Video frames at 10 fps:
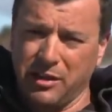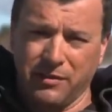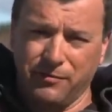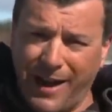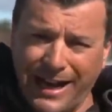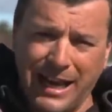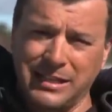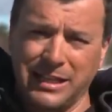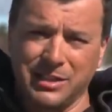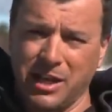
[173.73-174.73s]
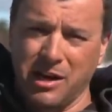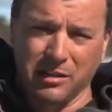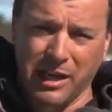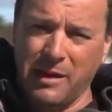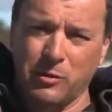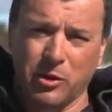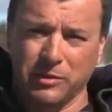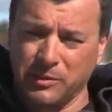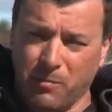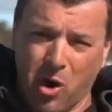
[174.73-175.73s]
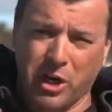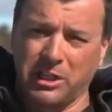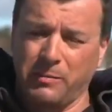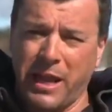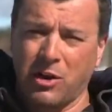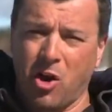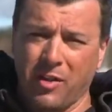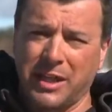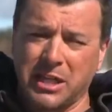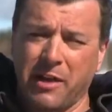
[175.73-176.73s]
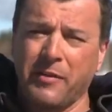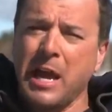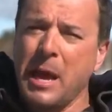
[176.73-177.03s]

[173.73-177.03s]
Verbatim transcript: The financing is there, labor, market demand, all that stuff.